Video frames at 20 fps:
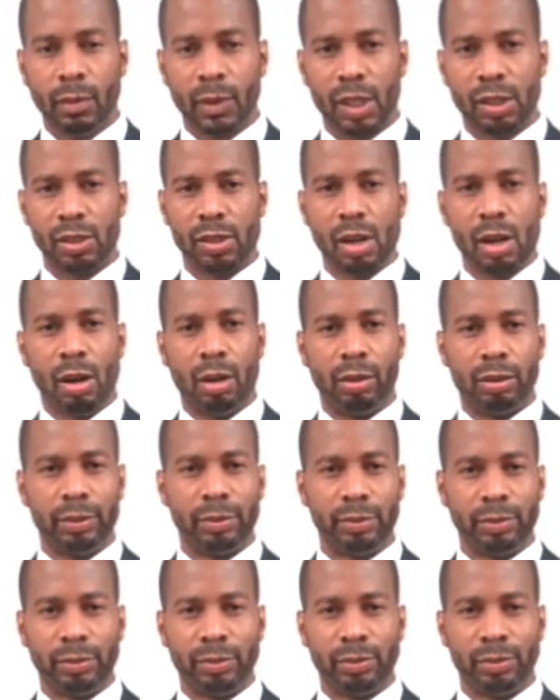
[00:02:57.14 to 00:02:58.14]
So,
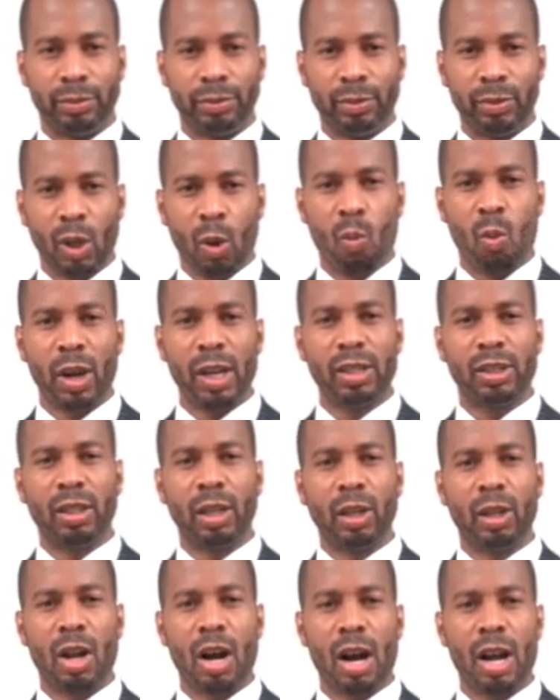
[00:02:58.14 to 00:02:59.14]
what is
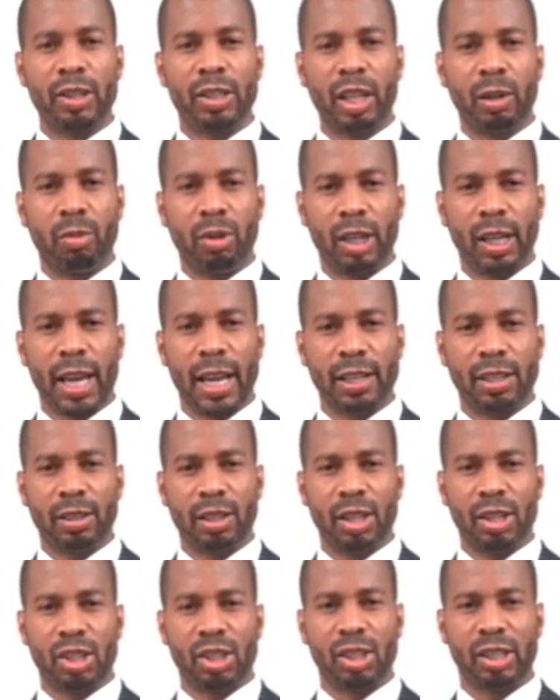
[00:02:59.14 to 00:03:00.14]
the law as it relates
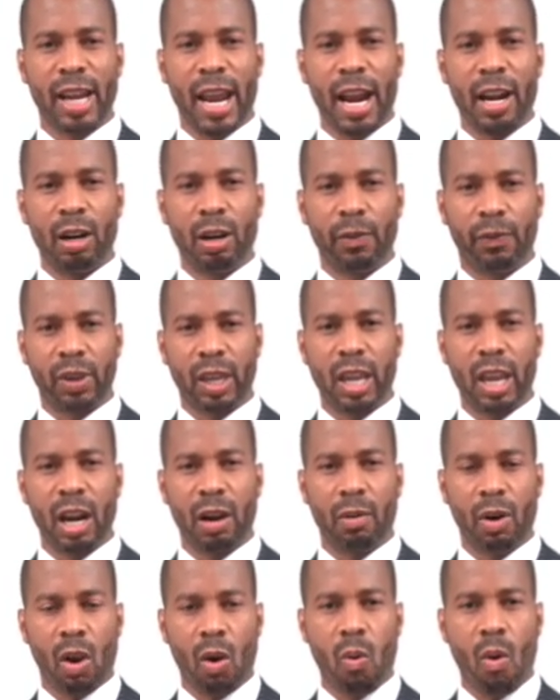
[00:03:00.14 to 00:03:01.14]
to the standard of
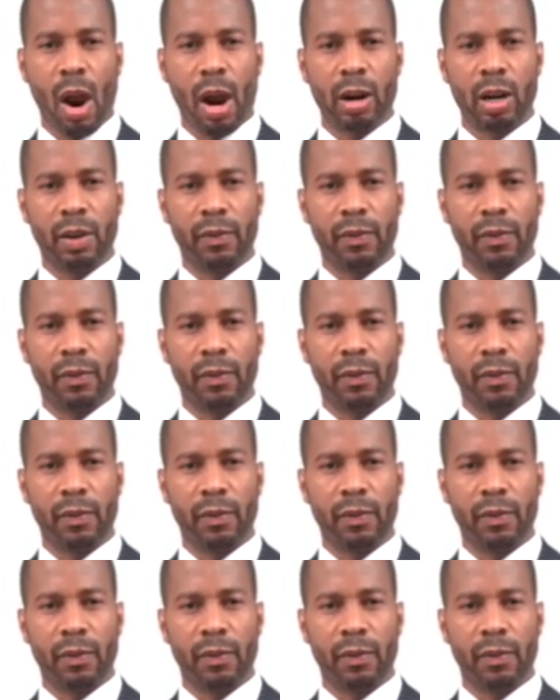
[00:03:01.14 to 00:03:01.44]
care required